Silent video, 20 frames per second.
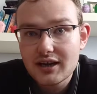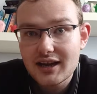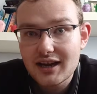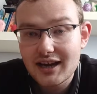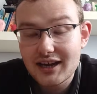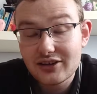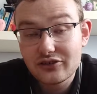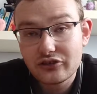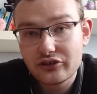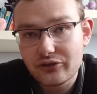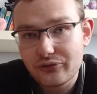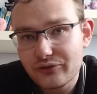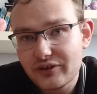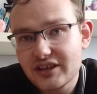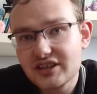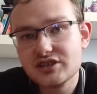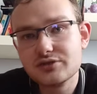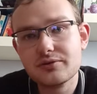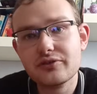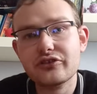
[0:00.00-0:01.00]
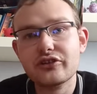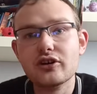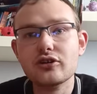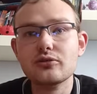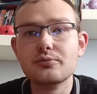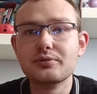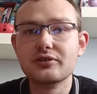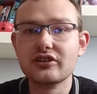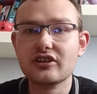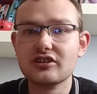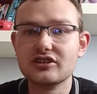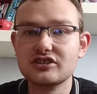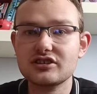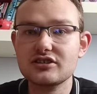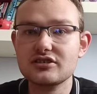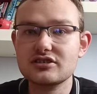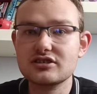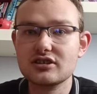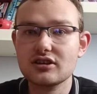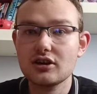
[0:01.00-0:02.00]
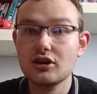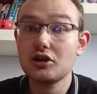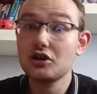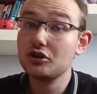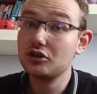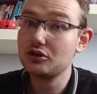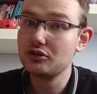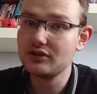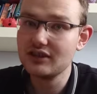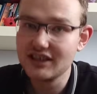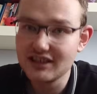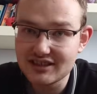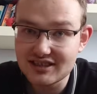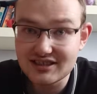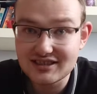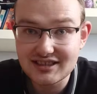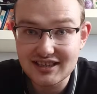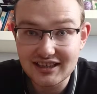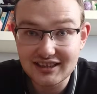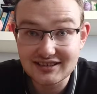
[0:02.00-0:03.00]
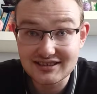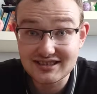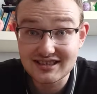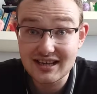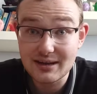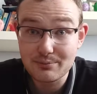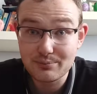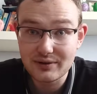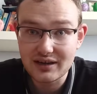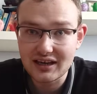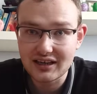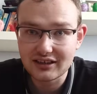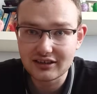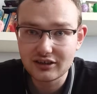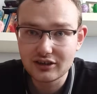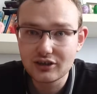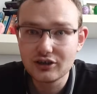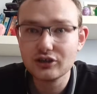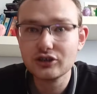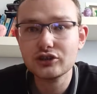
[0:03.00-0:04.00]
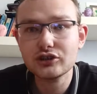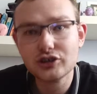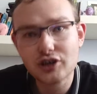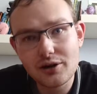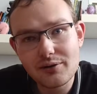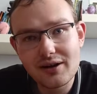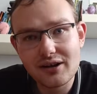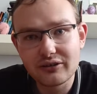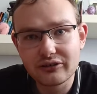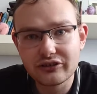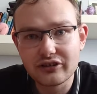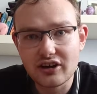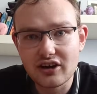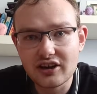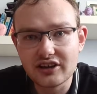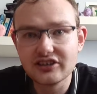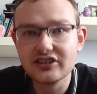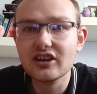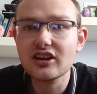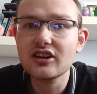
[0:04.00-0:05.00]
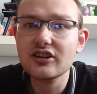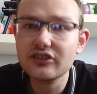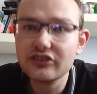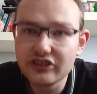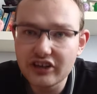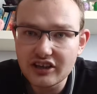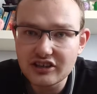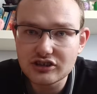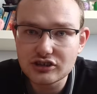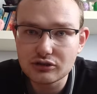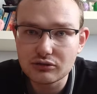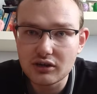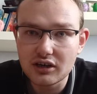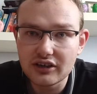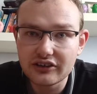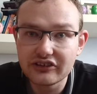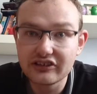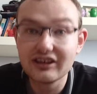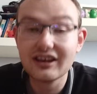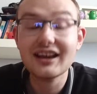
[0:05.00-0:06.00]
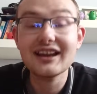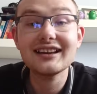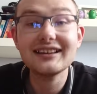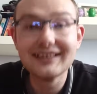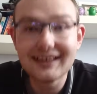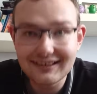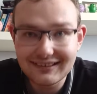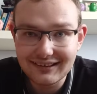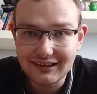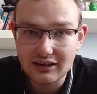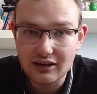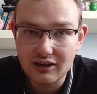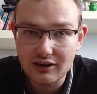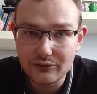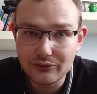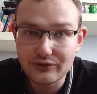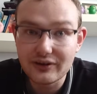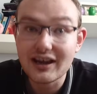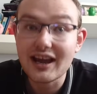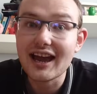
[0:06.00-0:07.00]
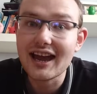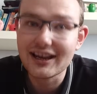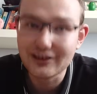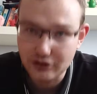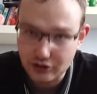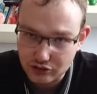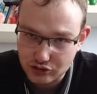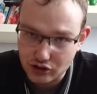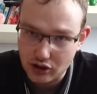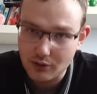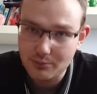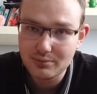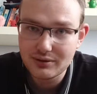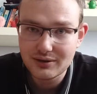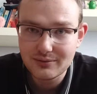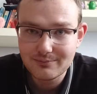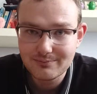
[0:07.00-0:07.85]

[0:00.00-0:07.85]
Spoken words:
And to finish with Sodor Productions, you need to take a step back, go outside, touch grass, get a life and a job.